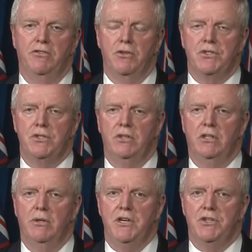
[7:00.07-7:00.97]
the first two
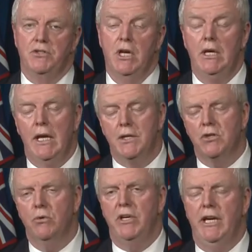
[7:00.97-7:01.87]
iterations. And
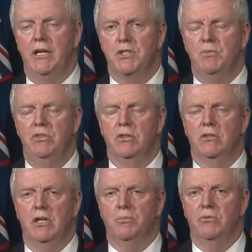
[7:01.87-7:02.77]
so we had a
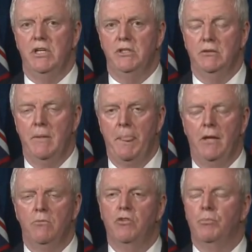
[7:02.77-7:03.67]
smoother operation.
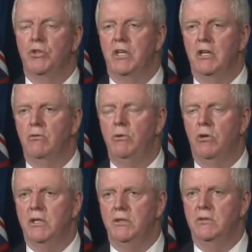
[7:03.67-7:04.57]
With Moderna, we
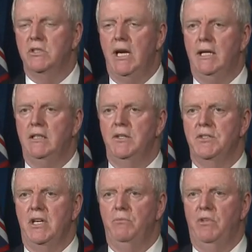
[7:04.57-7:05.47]
want to do exactly the
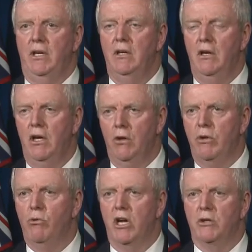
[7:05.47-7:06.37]
same thing.
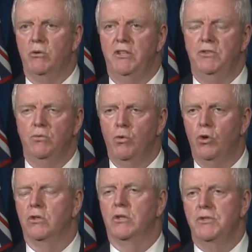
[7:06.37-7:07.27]
We want to go into
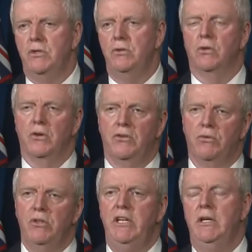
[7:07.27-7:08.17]
one or two or
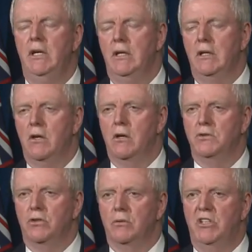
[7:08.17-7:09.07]
three
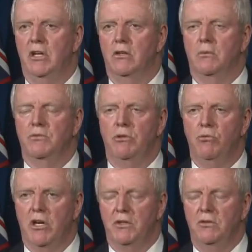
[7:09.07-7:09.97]
long-term care homes. We
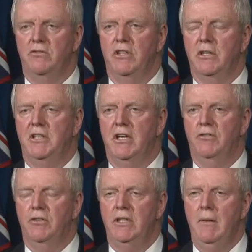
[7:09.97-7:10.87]
want to do it very
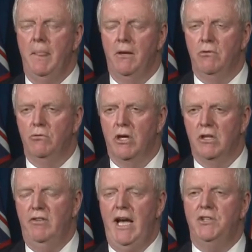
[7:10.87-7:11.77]
carefully. We
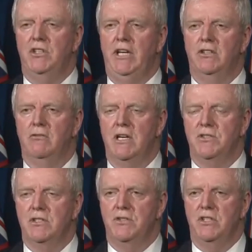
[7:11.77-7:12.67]
want to vaccinate the
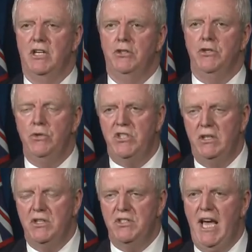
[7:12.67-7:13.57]
residents there
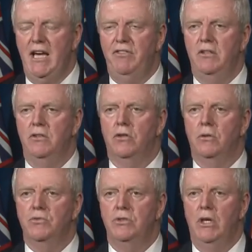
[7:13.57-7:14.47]
using the staff in the
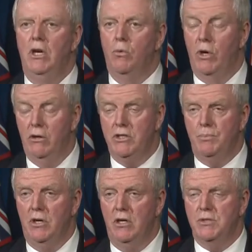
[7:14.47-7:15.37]
homes where
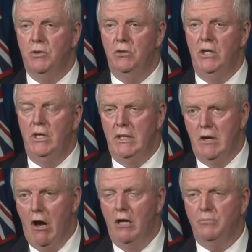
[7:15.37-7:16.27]
it's possible,
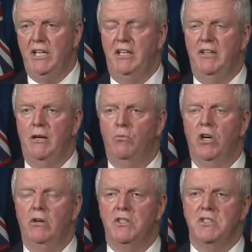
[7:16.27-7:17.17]
augmenting them
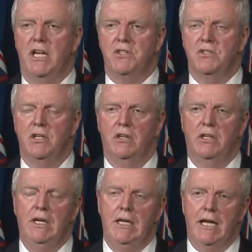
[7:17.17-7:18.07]
where it's
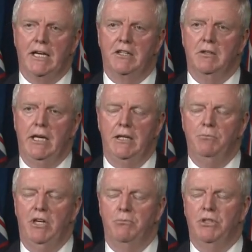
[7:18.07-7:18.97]
necessary,
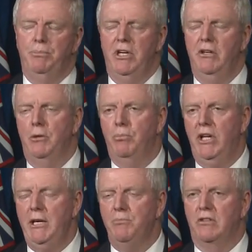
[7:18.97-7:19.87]
and preparing a
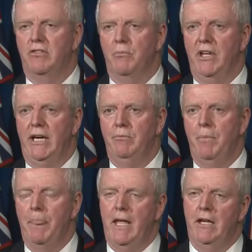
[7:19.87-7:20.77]
playbook from
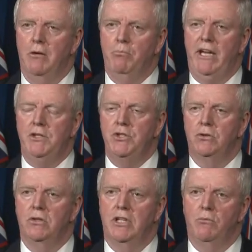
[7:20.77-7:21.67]
that, and then make
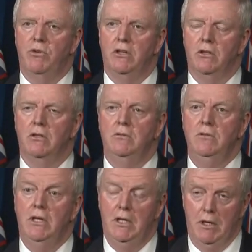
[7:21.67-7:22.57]
sure that we
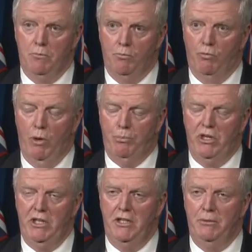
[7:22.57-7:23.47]
learn,
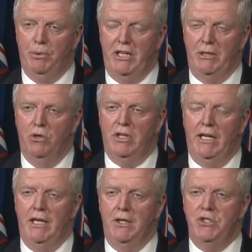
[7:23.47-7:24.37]
put it in the playbook,
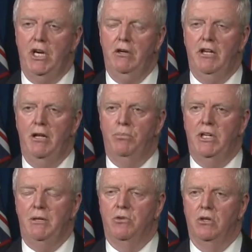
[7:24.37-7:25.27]
and then share that
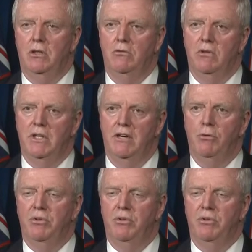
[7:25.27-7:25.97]
playbook with